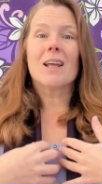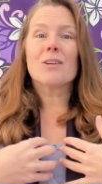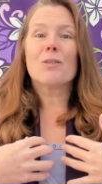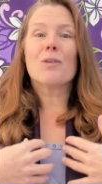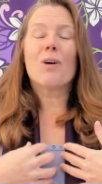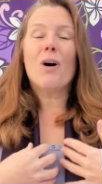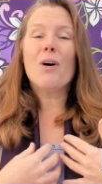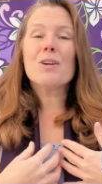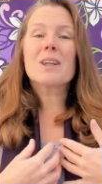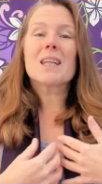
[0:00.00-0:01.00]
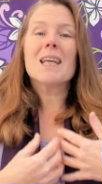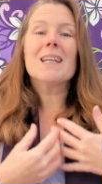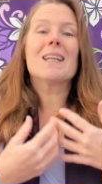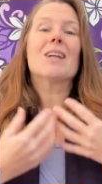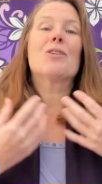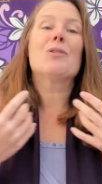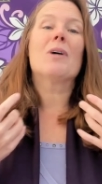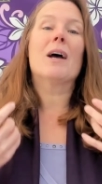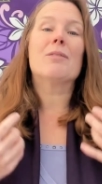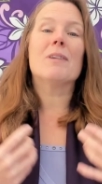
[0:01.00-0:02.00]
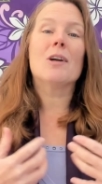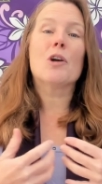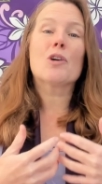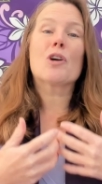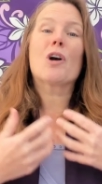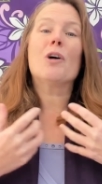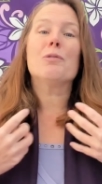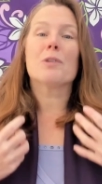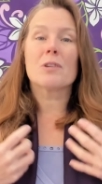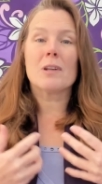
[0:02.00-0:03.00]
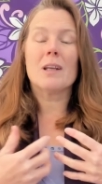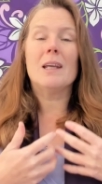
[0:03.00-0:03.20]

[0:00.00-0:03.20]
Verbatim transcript: raw thing that you have uncovered